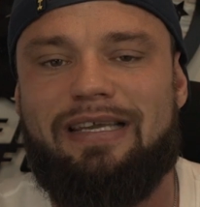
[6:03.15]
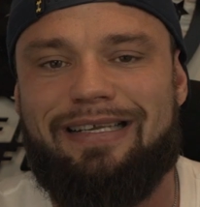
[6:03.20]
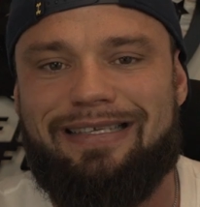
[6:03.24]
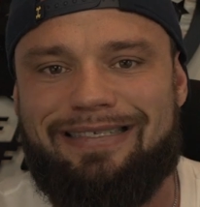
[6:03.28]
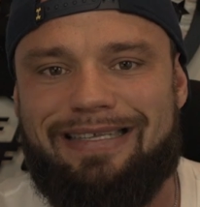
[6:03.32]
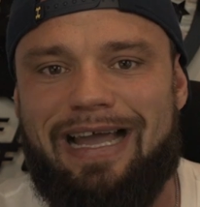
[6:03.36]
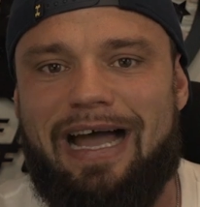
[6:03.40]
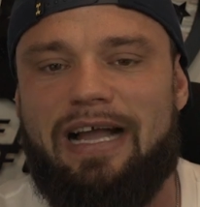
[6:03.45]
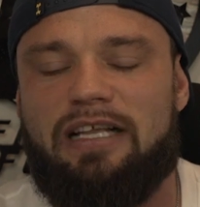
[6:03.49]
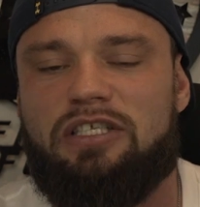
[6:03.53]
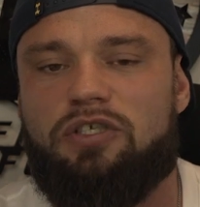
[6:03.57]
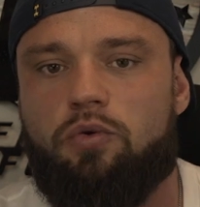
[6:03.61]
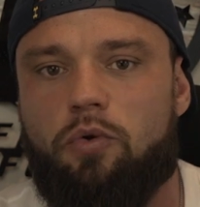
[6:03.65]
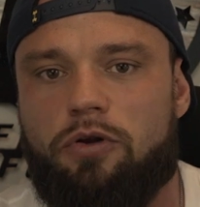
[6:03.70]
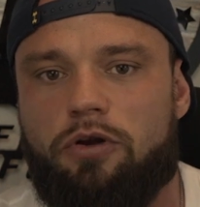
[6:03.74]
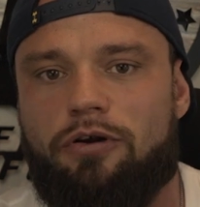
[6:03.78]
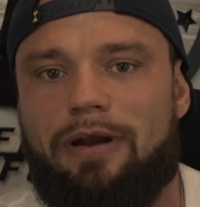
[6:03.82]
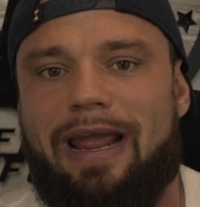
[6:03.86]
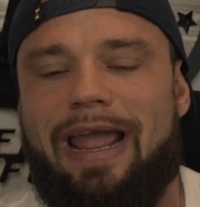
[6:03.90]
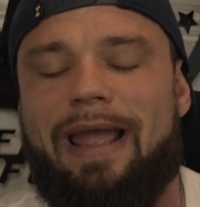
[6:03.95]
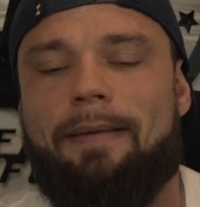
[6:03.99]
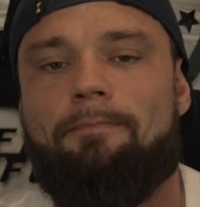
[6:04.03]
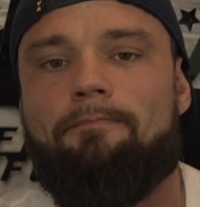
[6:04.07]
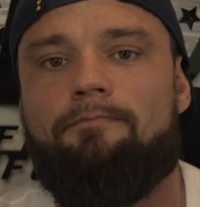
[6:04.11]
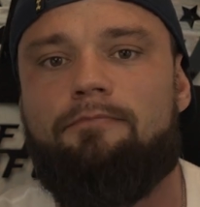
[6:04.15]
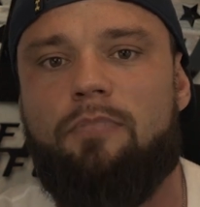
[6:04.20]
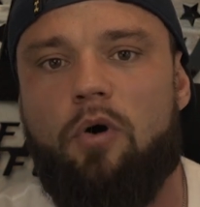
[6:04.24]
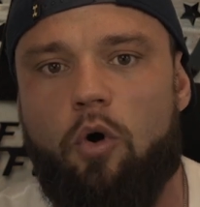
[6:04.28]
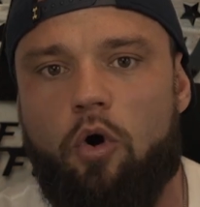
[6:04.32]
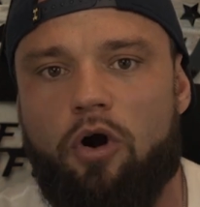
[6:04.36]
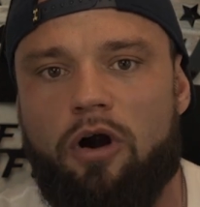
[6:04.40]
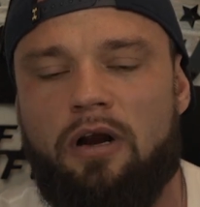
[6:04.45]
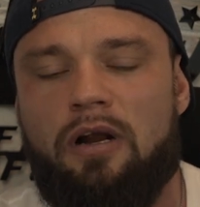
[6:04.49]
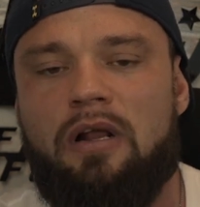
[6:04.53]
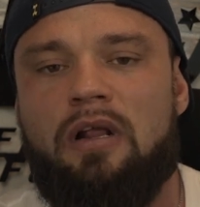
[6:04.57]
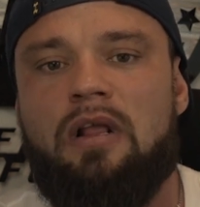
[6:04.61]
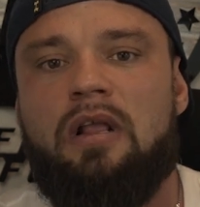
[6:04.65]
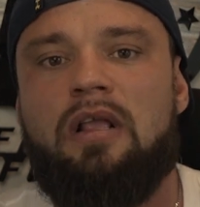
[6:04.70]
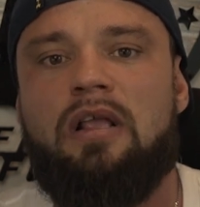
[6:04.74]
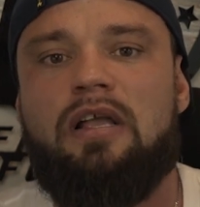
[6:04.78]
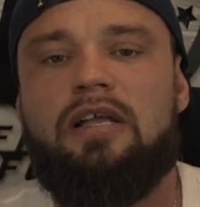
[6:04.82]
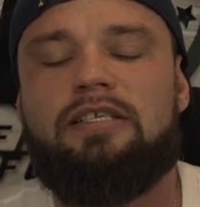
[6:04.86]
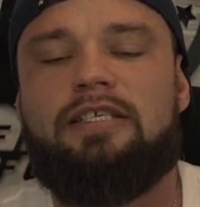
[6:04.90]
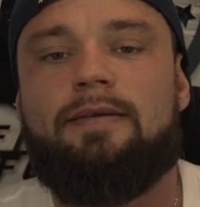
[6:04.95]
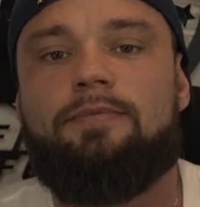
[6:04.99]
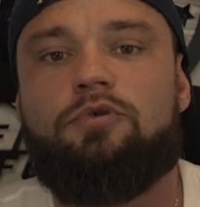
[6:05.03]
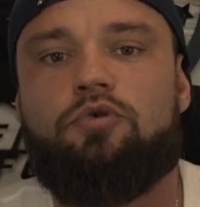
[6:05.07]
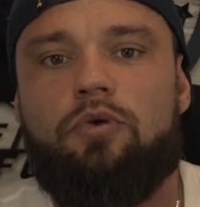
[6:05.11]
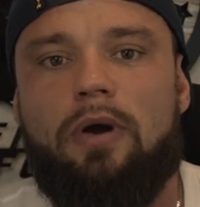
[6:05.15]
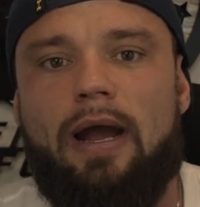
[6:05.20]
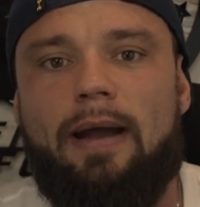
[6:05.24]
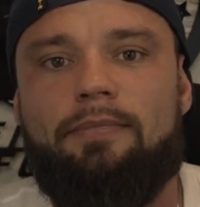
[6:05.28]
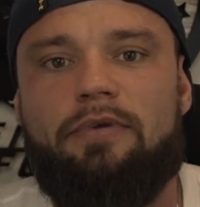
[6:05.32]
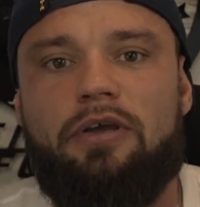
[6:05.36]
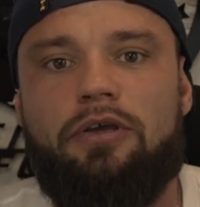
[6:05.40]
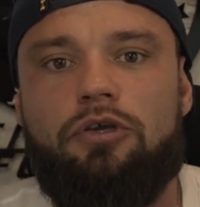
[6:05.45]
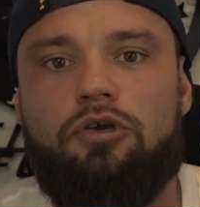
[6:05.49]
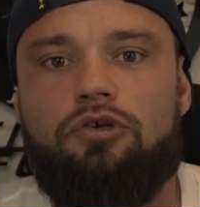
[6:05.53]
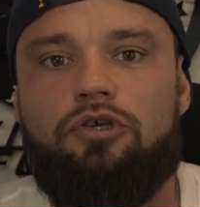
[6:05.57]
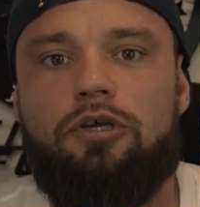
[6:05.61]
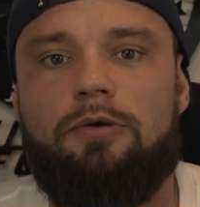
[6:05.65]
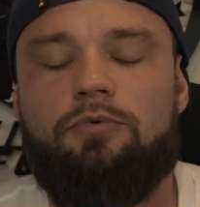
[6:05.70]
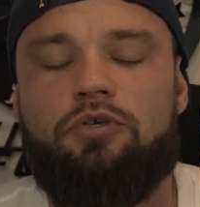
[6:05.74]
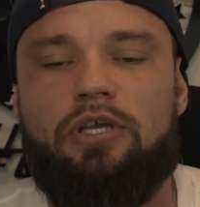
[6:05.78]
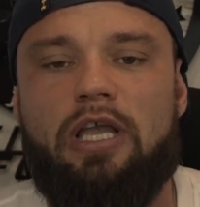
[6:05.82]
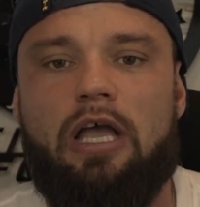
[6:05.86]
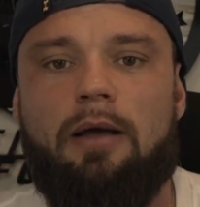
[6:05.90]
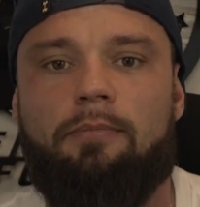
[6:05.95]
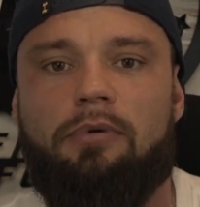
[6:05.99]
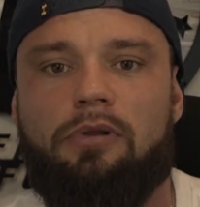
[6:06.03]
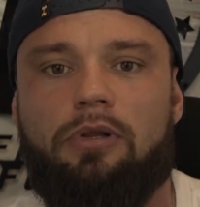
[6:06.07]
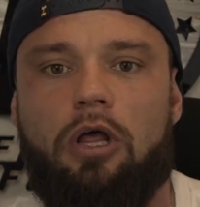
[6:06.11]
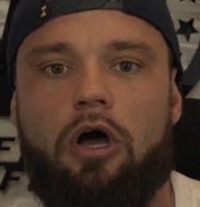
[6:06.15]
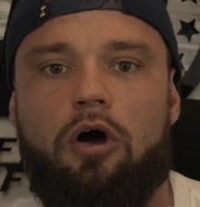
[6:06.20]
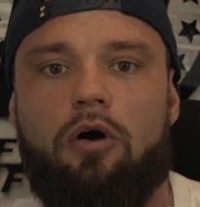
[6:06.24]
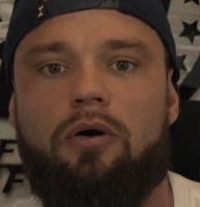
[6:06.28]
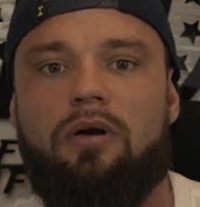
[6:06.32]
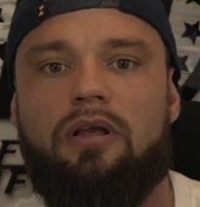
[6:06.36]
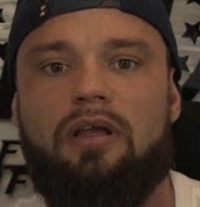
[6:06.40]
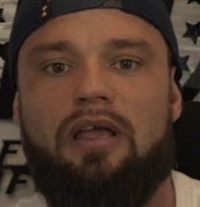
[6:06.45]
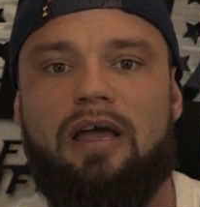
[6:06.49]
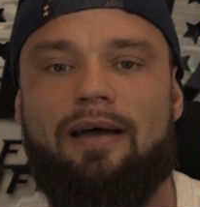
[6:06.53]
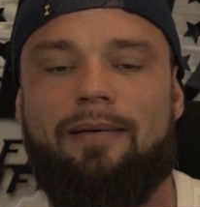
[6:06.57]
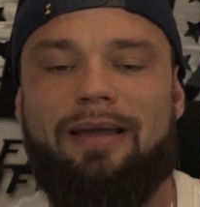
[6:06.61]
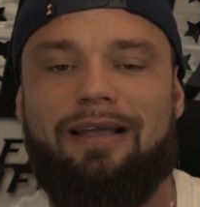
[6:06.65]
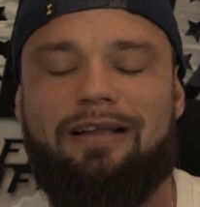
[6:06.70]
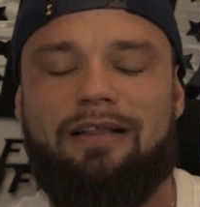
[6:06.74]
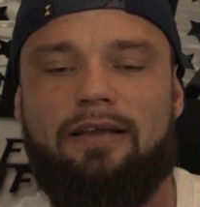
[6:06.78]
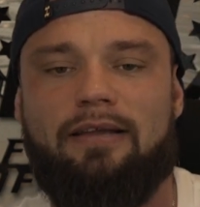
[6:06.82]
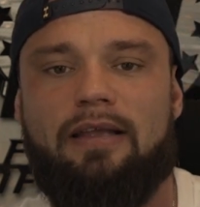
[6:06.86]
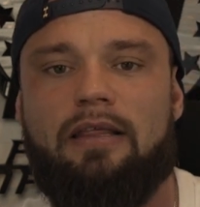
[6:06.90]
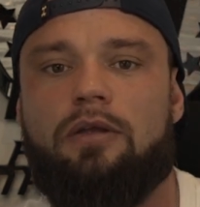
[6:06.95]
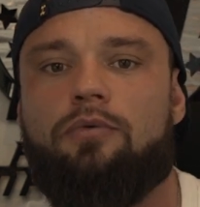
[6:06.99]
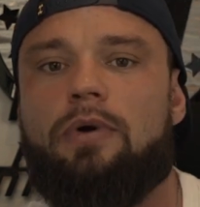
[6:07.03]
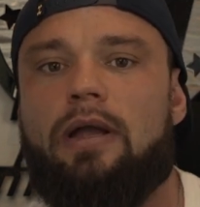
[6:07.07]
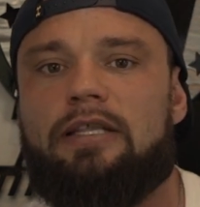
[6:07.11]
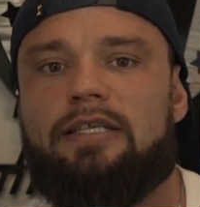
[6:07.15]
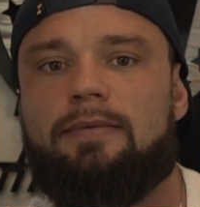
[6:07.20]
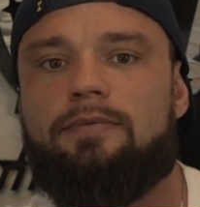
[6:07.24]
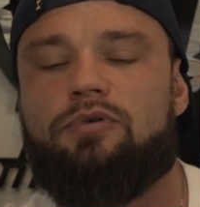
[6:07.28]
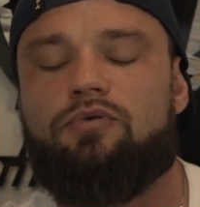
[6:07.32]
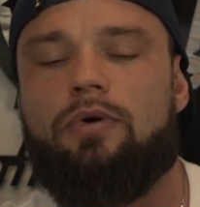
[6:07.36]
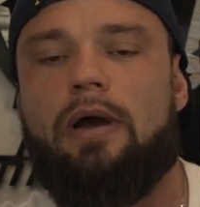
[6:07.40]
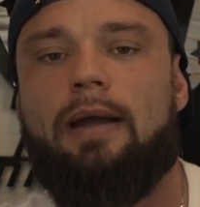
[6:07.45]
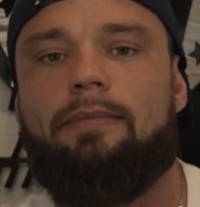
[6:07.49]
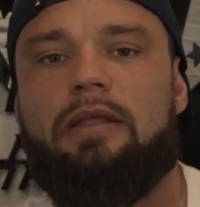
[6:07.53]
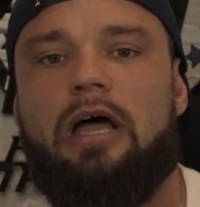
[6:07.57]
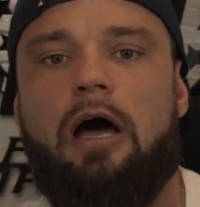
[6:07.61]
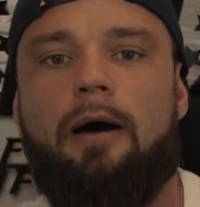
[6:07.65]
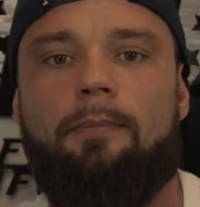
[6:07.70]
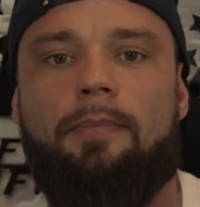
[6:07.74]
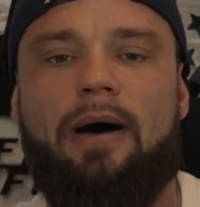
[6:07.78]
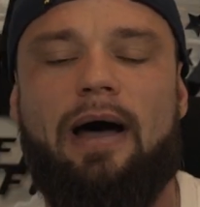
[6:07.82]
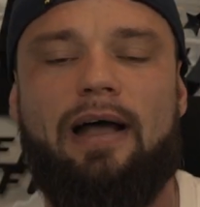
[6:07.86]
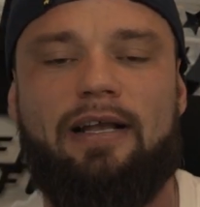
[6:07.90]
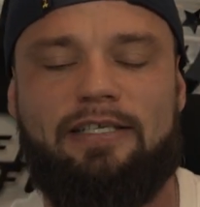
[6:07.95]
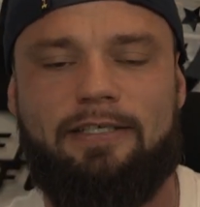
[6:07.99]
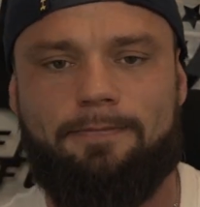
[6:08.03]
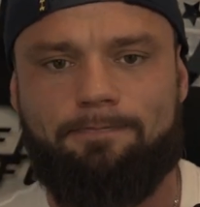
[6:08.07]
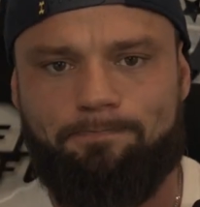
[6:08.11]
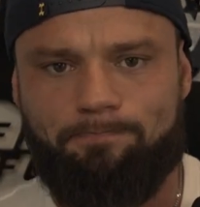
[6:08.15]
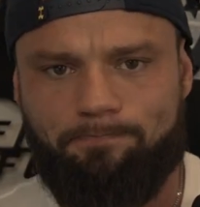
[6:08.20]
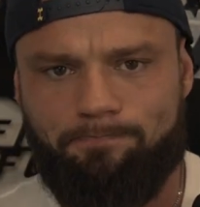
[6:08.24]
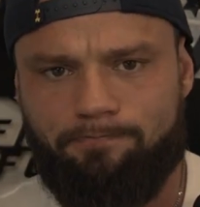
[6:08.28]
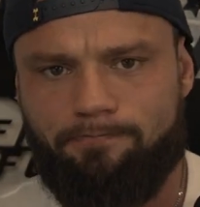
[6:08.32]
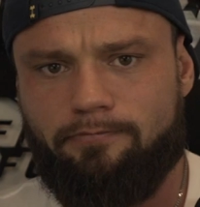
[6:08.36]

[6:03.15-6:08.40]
TikTok, Twitter, and more. Subscribe to our YouTube channel below. All right, click on the red subscribe now box.